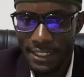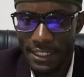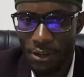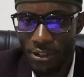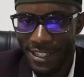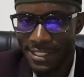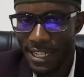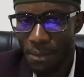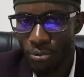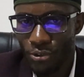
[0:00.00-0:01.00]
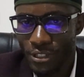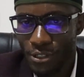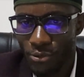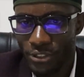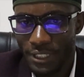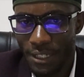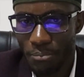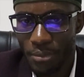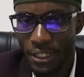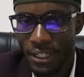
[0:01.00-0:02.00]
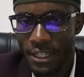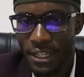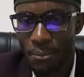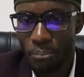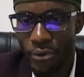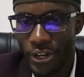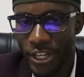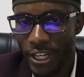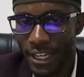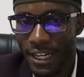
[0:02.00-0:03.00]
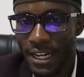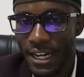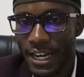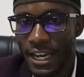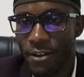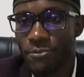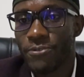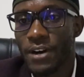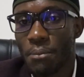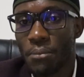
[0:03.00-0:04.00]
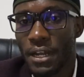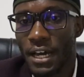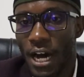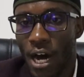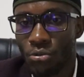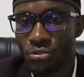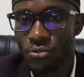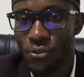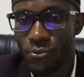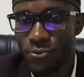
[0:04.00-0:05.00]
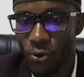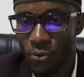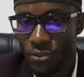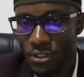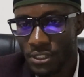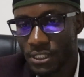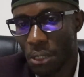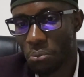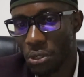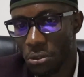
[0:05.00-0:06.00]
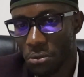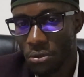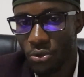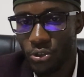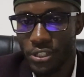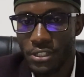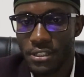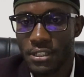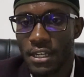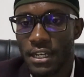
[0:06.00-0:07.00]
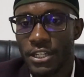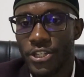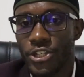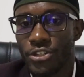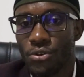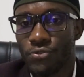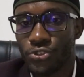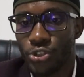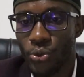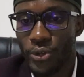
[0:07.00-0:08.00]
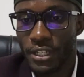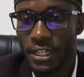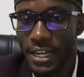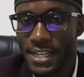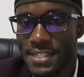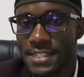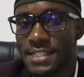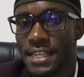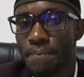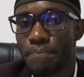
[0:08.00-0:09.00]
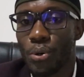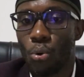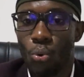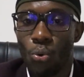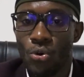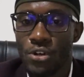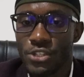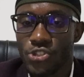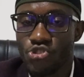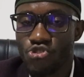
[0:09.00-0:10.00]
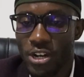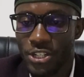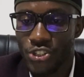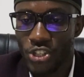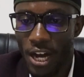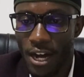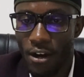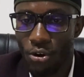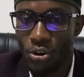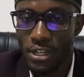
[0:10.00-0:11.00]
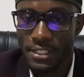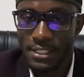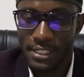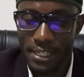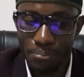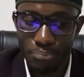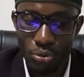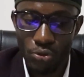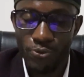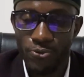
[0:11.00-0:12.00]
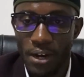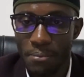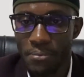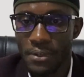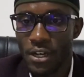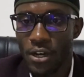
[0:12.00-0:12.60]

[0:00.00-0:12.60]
in our next upload, we shall be bringing a farm layout for someone who is in need of doing a simple structure or a simple farm